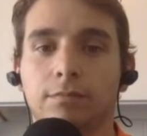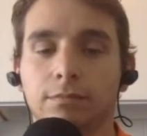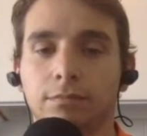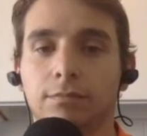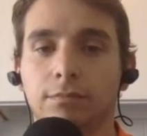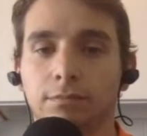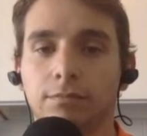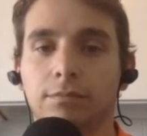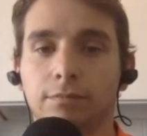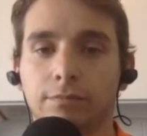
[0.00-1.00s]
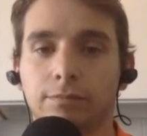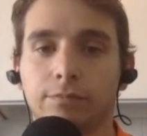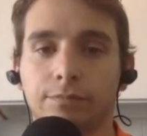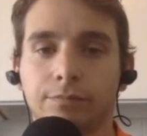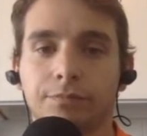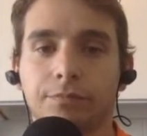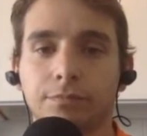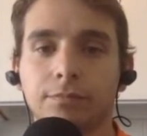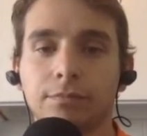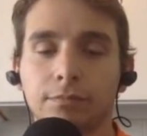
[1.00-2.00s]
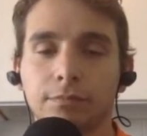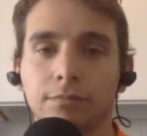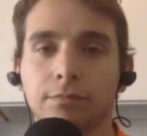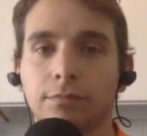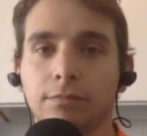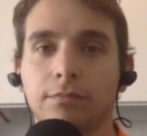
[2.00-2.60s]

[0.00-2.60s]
(silent)